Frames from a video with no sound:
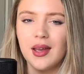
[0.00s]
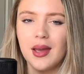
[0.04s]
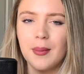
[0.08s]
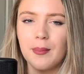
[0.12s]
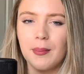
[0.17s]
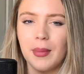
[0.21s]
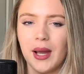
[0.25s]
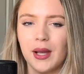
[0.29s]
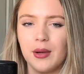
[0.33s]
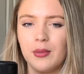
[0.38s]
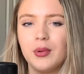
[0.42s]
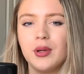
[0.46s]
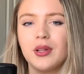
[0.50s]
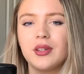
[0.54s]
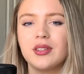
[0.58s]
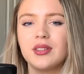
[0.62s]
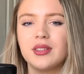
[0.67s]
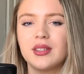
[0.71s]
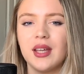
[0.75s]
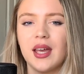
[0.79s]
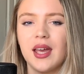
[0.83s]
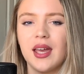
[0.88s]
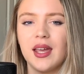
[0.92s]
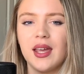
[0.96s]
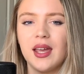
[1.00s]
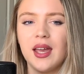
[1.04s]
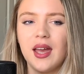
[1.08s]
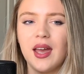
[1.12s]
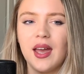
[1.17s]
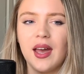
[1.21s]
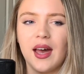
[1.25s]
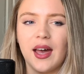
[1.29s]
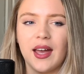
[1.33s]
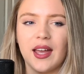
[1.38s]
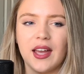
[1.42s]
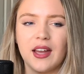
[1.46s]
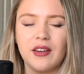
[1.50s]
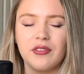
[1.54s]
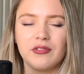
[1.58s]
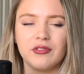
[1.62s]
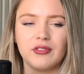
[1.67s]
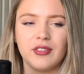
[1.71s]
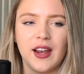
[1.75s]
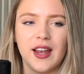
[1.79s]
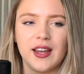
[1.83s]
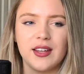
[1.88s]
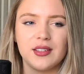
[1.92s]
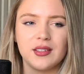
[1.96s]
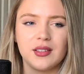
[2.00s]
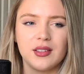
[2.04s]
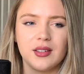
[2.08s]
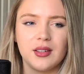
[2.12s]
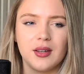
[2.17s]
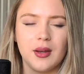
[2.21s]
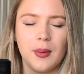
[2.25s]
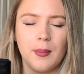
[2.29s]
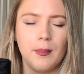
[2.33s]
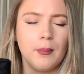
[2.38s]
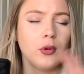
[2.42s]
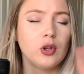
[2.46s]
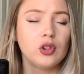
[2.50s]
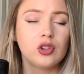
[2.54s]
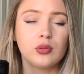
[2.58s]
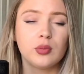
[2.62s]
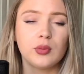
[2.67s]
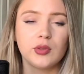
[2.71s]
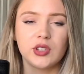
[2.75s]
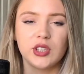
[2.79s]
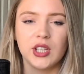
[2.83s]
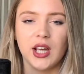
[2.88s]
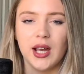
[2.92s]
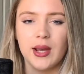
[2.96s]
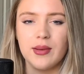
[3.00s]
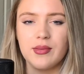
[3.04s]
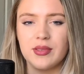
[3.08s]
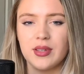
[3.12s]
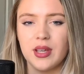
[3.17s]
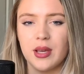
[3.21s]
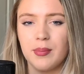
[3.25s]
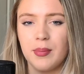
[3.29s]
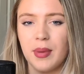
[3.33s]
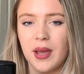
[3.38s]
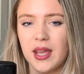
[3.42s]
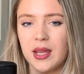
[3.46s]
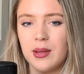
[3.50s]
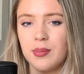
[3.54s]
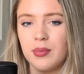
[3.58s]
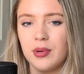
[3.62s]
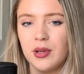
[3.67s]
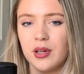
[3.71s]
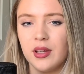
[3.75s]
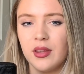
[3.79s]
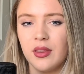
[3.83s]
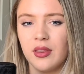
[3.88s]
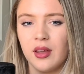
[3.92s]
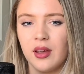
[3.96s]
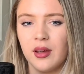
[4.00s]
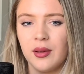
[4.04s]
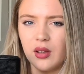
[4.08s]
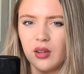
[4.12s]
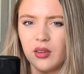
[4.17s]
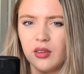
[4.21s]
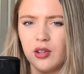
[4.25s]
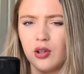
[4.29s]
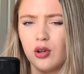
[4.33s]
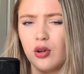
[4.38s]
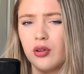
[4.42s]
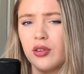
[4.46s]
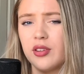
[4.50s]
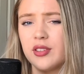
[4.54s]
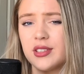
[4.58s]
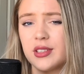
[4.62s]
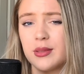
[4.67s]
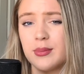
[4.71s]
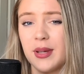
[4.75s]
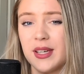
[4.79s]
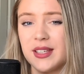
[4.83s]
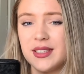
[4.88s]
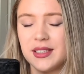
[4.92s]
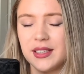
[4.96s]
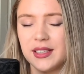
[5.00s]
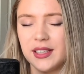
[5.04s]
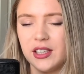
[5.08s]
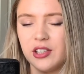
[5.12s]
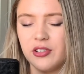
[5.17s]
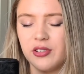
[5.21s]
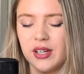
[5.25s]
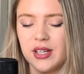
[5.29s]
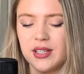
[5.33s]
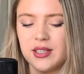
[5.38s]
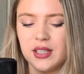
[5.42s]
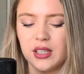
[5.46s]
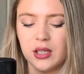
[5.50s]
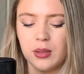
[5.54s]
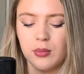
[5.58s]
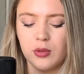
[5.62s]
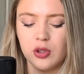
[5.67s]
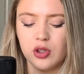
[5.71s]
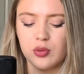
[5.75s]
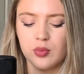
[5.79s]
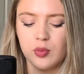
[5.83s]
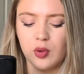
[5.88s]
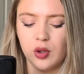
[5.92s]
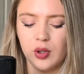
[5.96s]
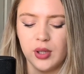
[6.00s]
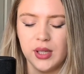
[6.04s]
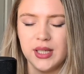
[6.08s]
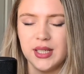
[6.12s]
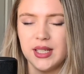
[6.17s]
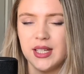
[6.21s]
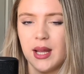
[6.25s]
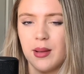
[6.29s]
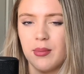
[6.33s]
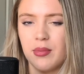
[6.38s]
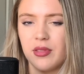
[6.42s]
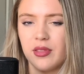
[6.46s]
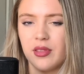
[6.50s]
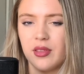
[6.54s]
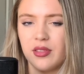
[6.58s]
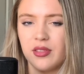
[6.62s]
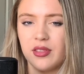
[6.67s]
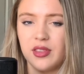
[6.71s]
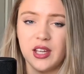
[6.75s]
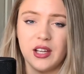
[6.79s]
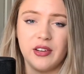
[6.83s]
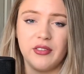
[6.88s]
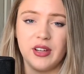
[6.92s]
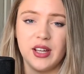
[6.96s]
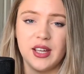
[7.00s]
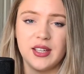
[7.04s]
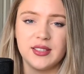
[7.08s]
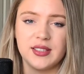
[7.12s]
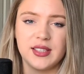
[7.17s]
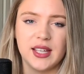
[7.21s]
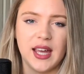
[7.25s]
but I will say I have read multiple times a paper that the authors are basically creating a much more in-depth theory as to